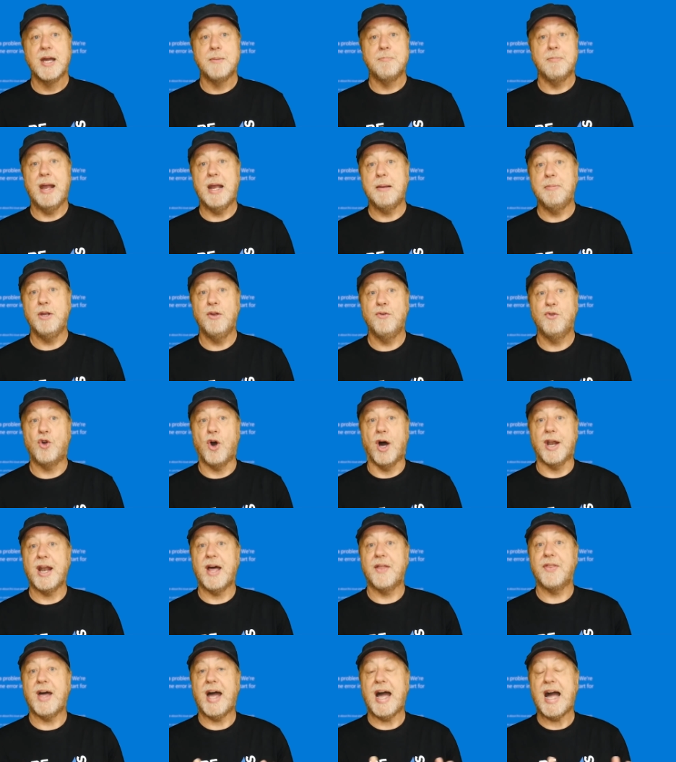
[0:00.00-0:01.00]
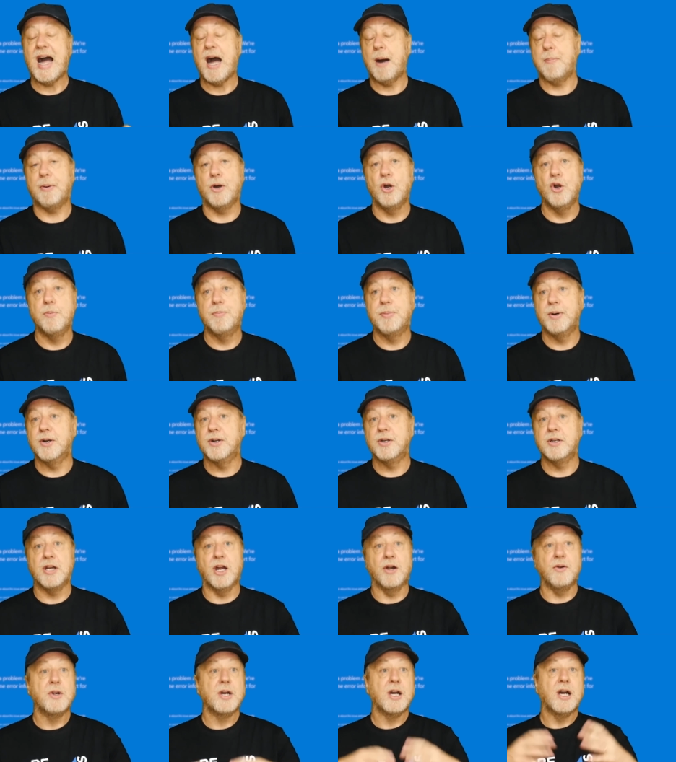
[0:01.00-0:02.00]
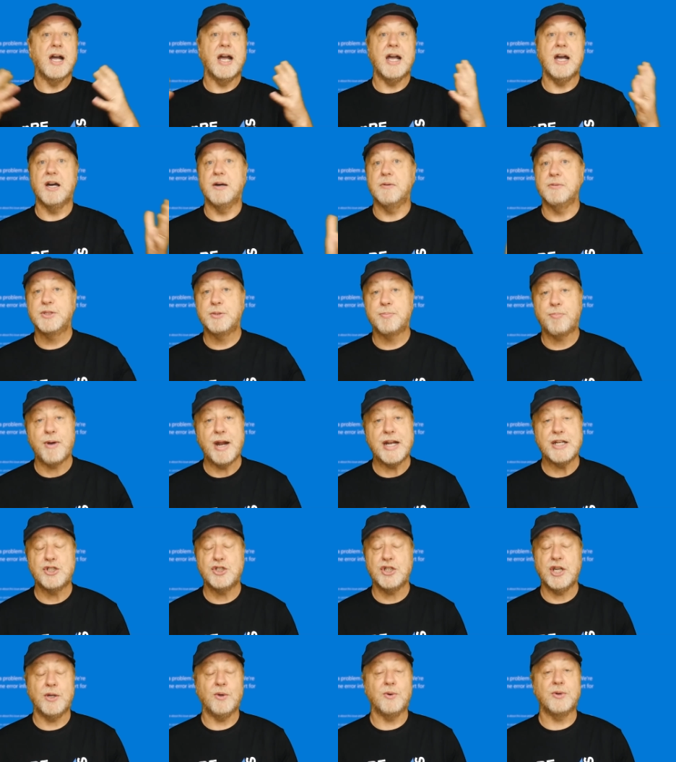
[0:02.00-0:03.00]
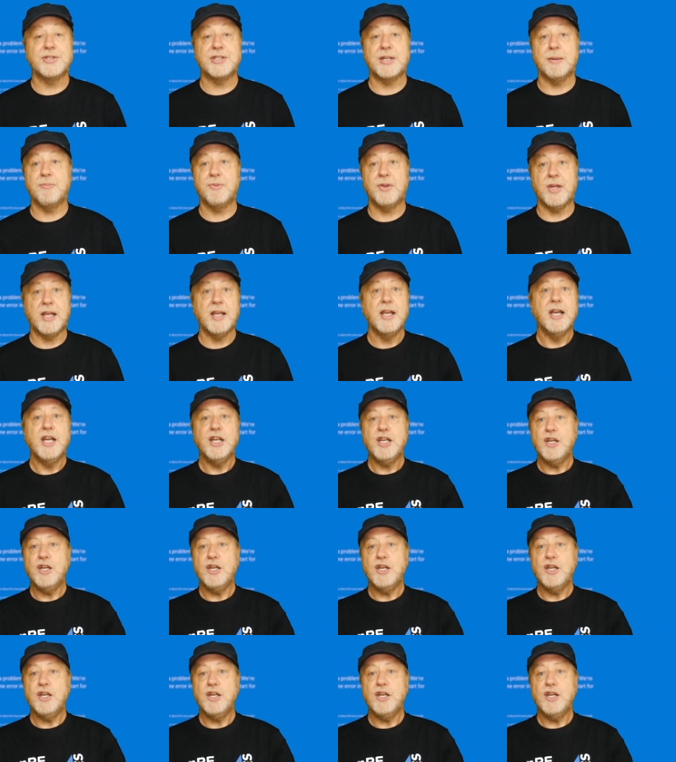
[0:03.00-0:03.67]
maybe you've got another app open, you know, spreadsheet or something.